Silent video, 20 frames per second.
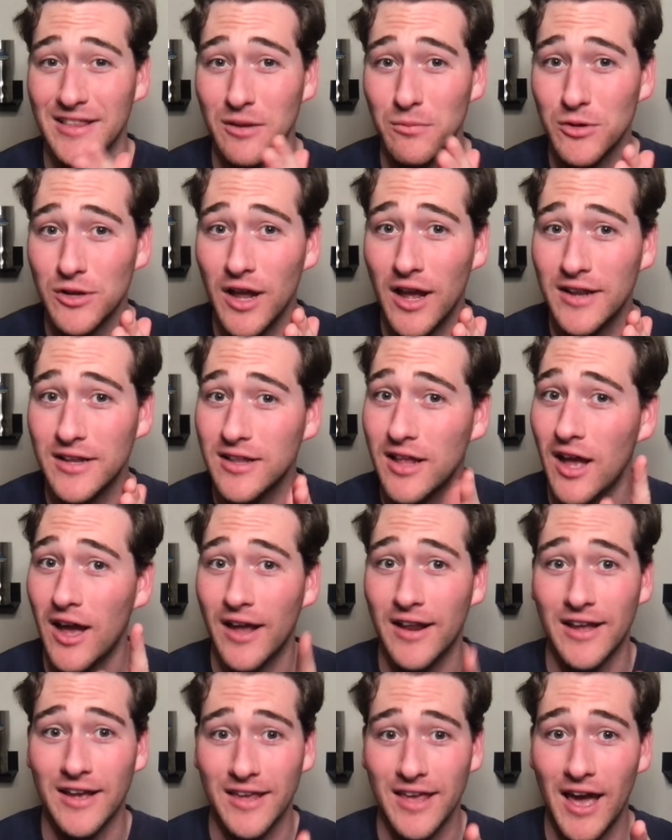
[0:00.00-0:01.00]
number
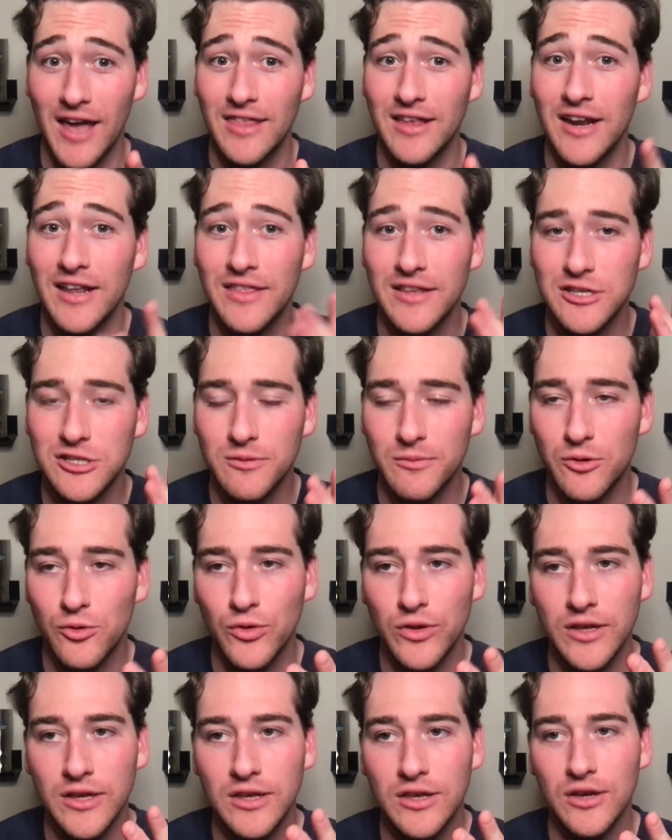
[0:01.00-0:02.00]
99, a guy that I think is going to be
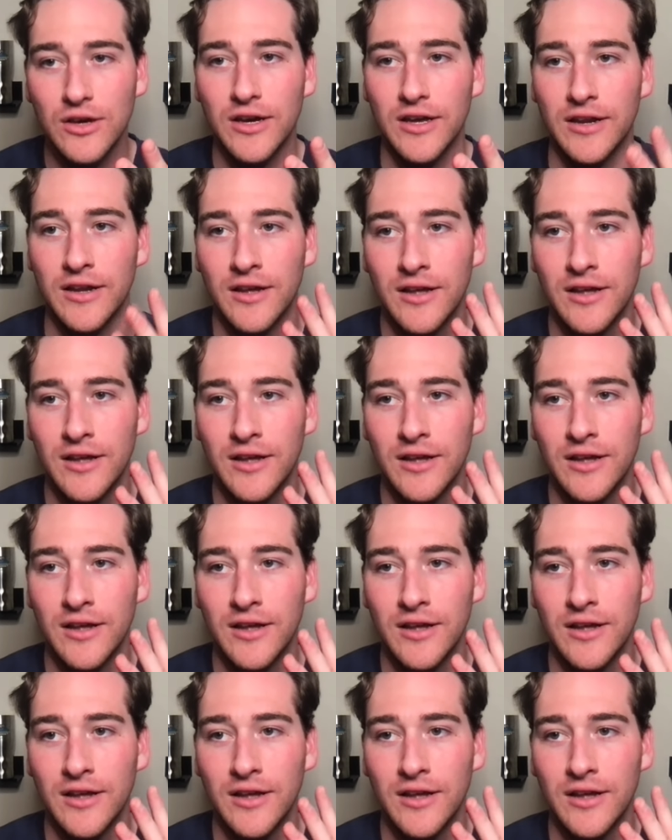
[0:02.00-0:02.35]
really good.